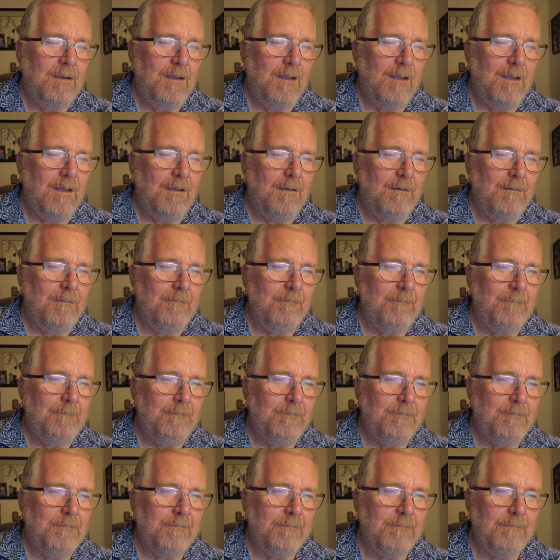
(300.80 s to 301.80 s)
I
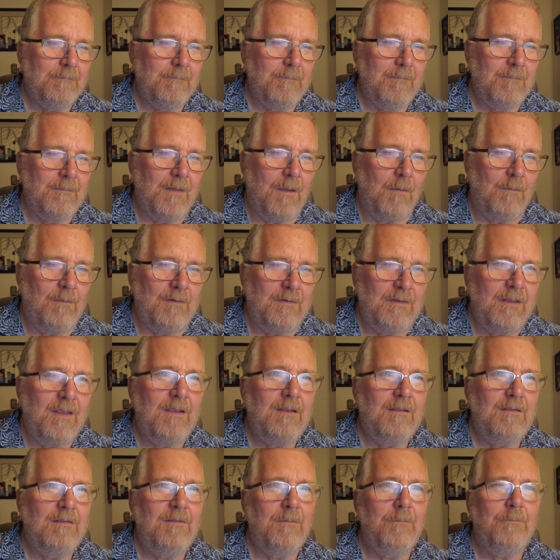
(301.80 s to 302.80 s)
want to tell
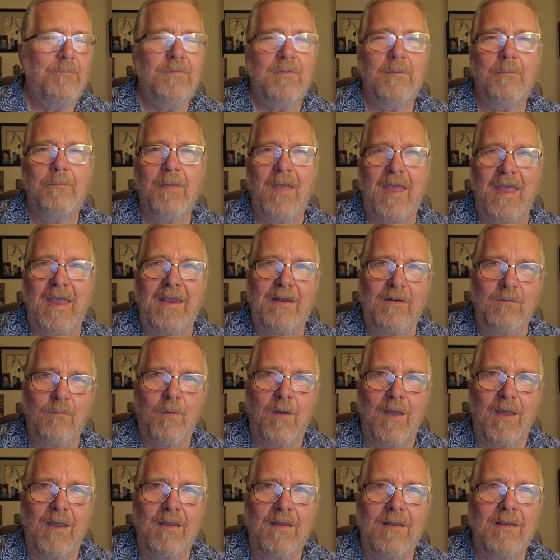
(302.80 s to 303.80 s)
you the paid
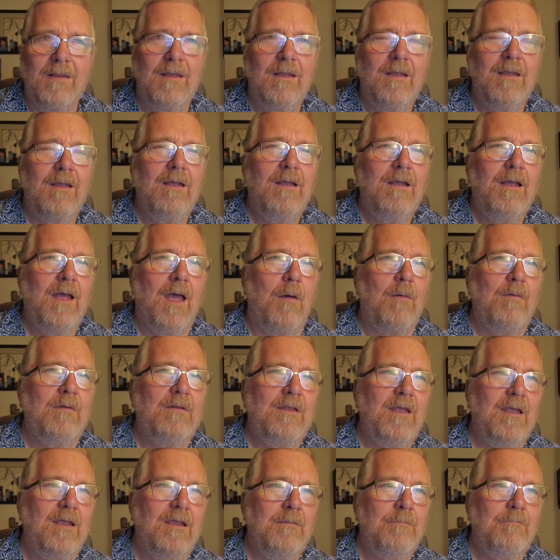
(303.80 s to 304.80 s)
way. I want
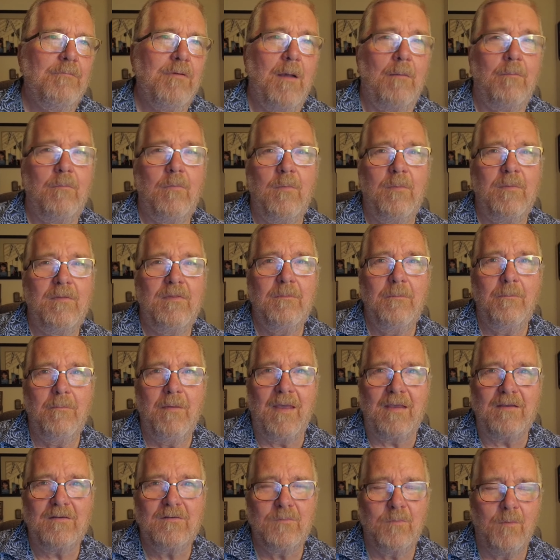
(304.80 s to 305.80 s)
to tell you probably the
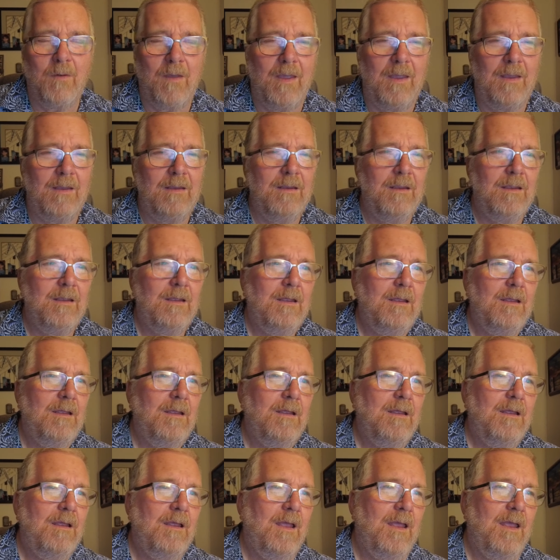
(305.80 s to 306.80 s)
best way
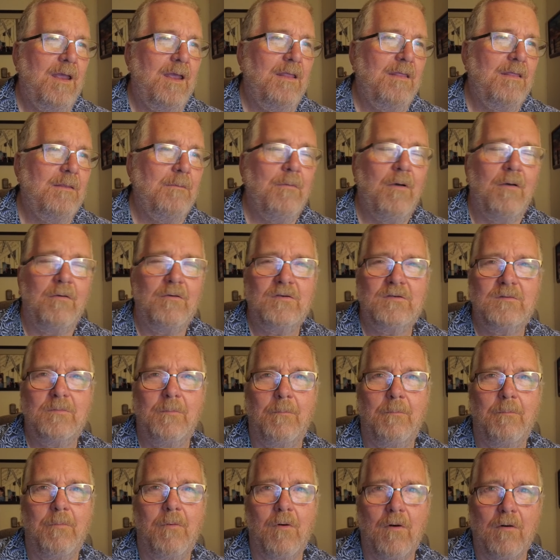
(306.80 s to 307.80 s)
and the most
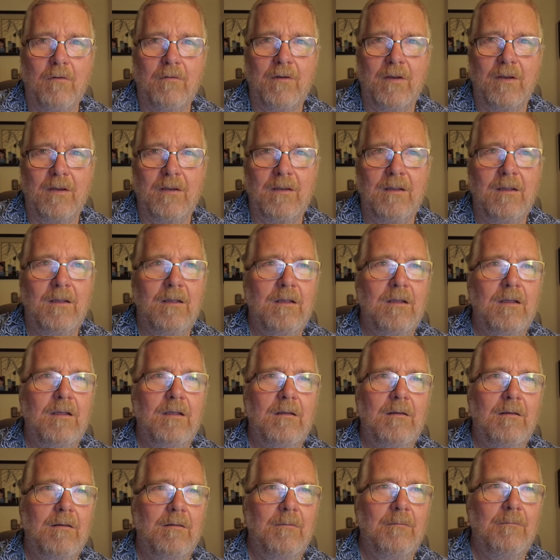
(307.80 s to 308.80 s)
boring
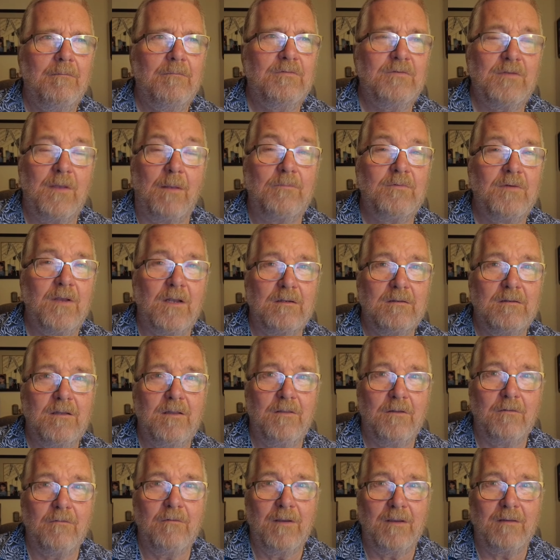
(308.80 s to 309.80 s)
subject
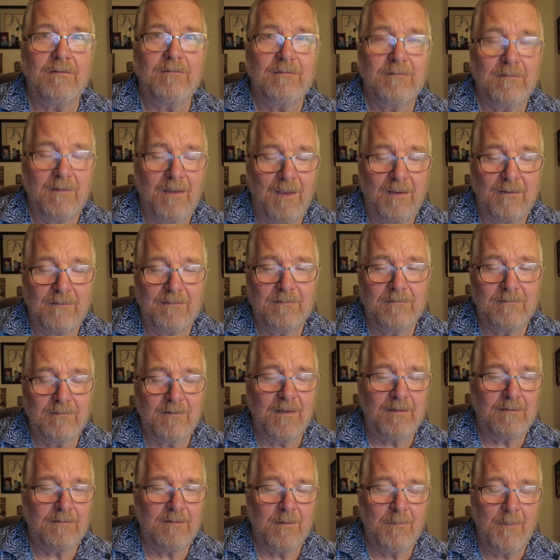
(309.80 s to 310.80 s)
there is, as
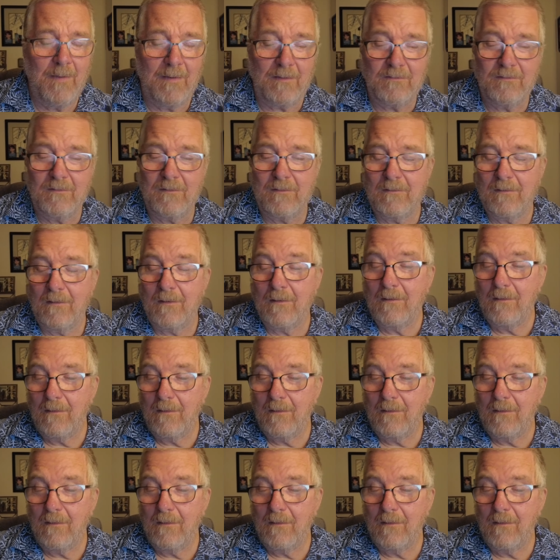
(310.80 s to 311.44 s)
I mentioned.